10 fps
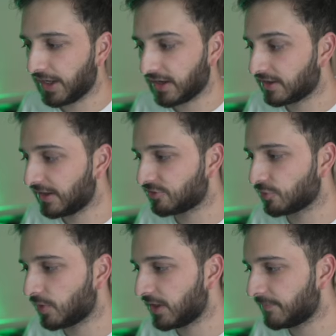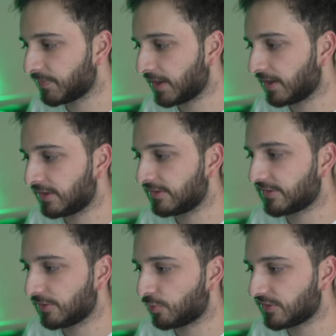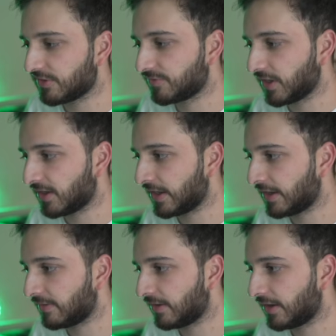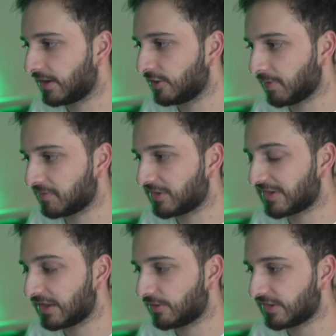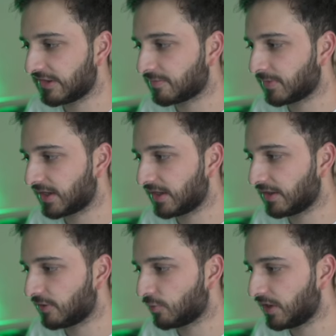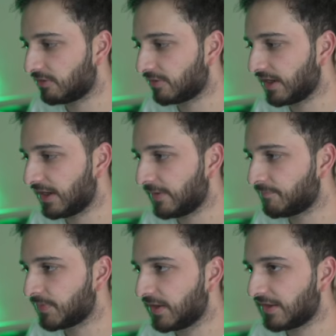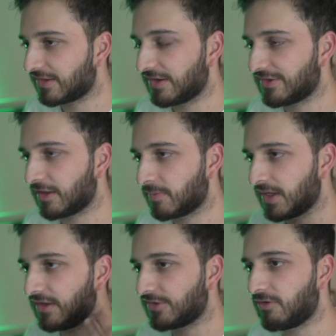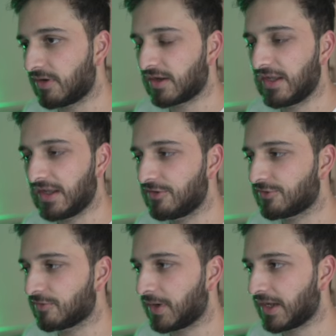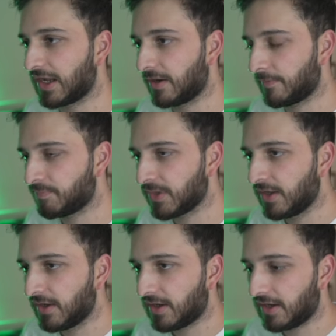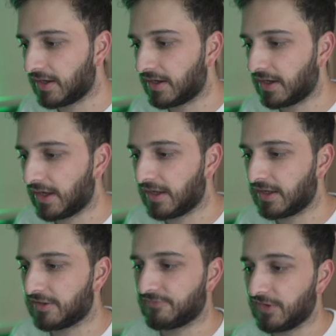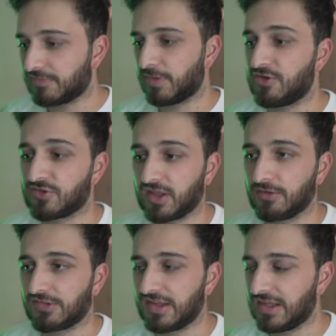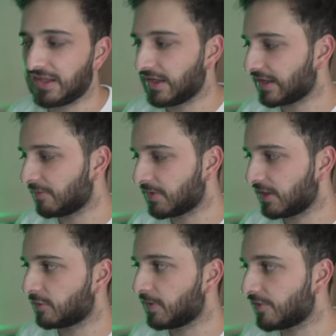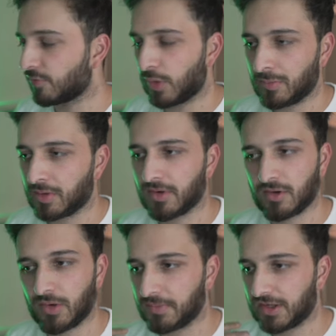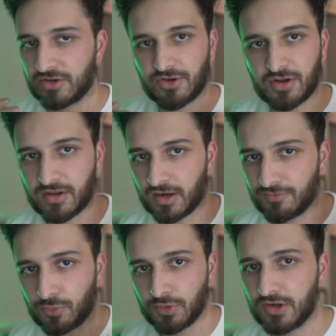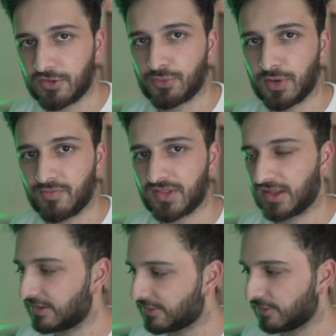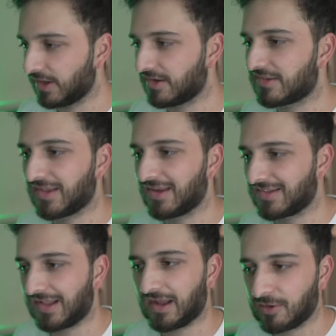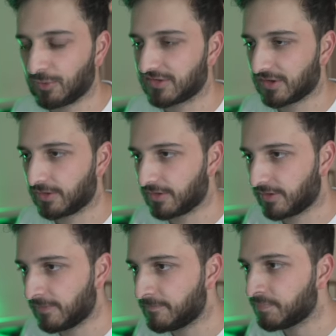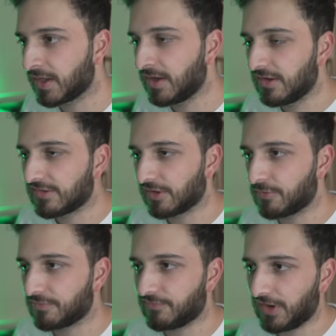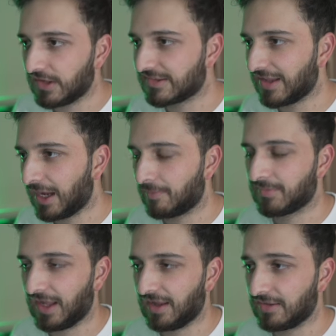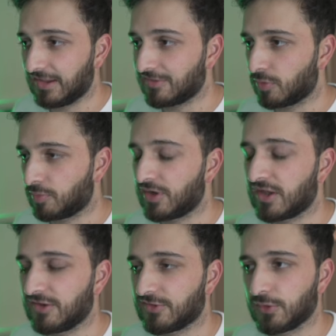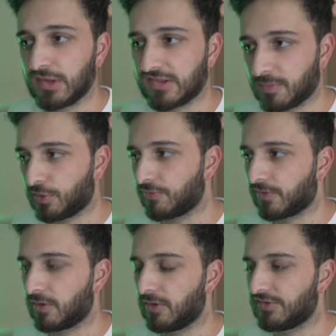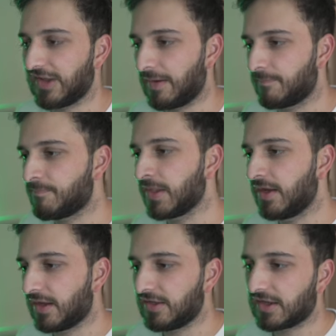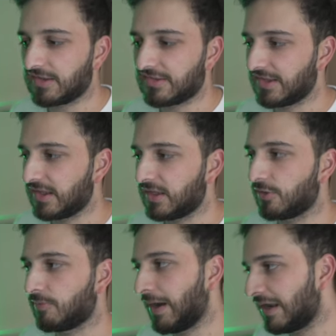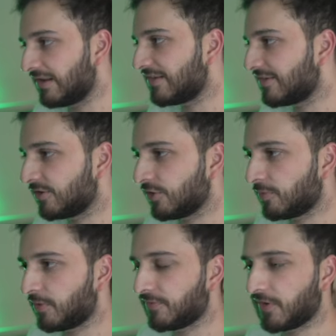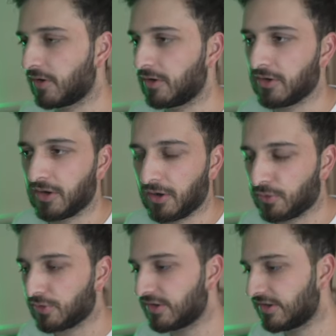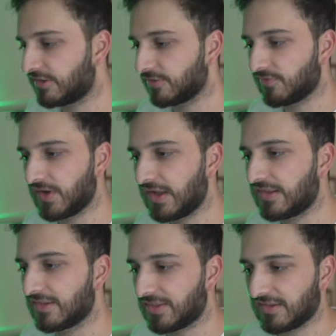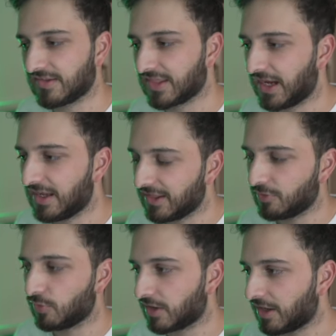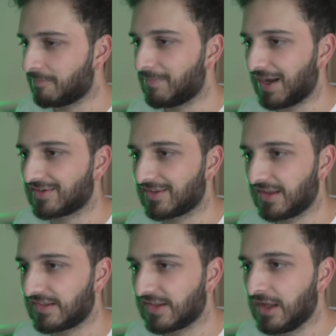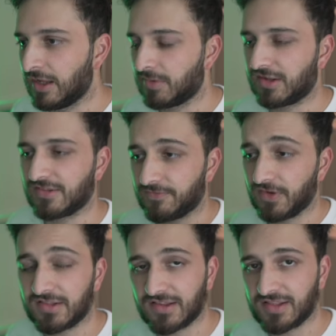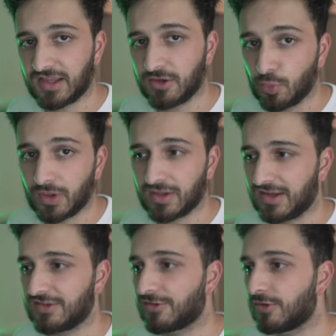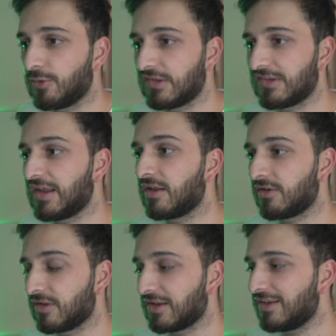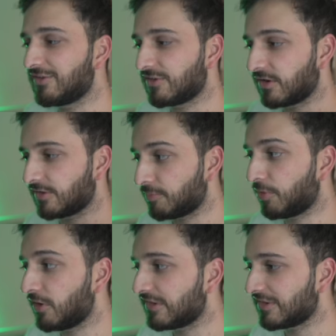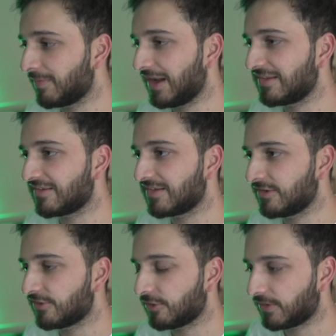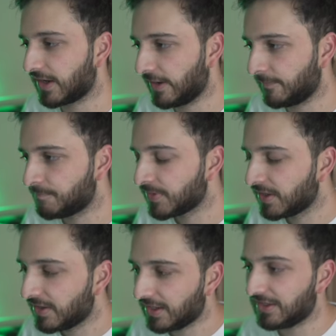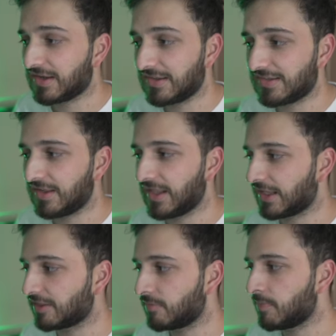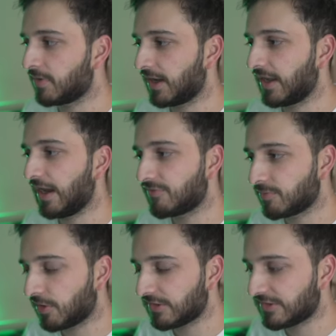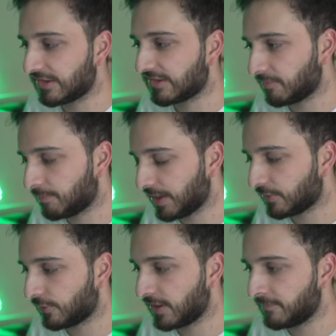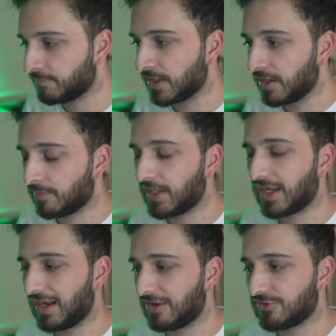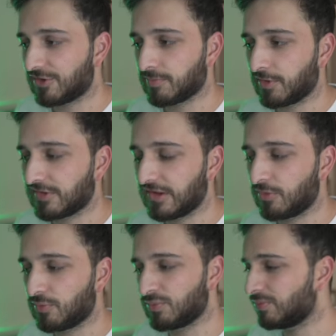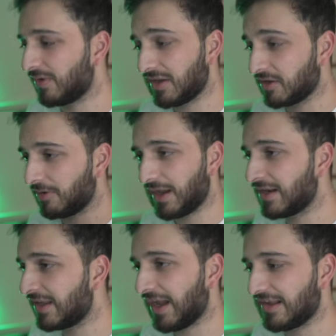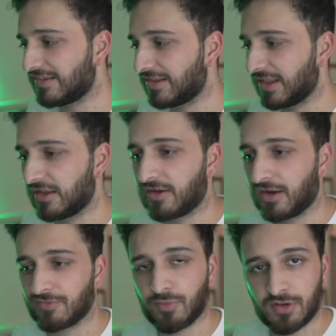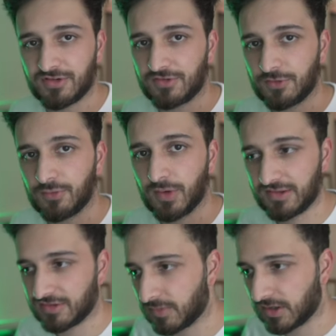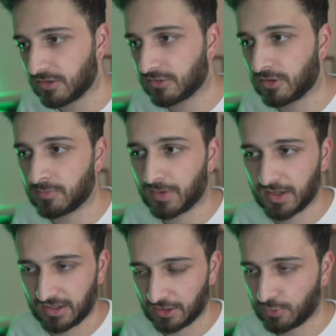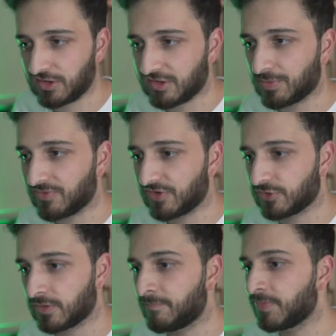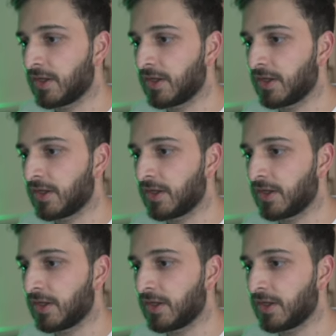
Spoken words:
yeah, connect your wallet, and so once you've done that, you'll be able to see, look, this is my wallet right here. It's going to take me directly into my account, and the first page that you'll see can be a little bit overwhelming, but I'm going to kind of walk you through everything so you understand exactly what's going on. So first tab that this will bring you to is the portfolio tab, and you can see your balances in your portfolio, your orders, your fees and things like that. I think we'll come back to this because the first thing that you will need to do is you'll need to deposit some assets into your account. And you can see that at the moment I have deposited some Bitcoin, but you can actually deposit, you know, any asset that you kind of wanted to earn some yield on by liquidity provision